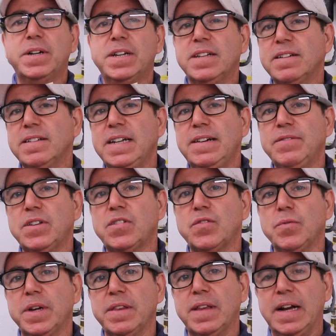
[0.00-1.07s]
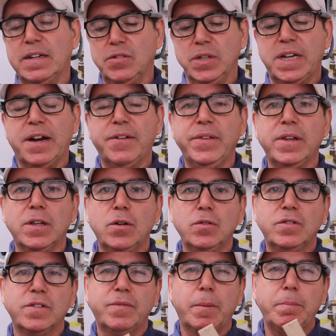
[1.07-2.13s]
but it doesn't have the strength to actually carry the
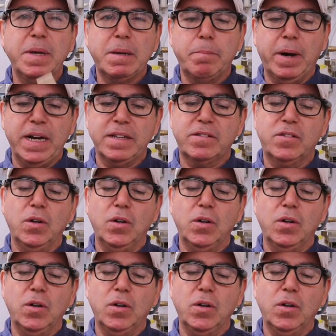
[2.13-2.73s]
loads of a big bite.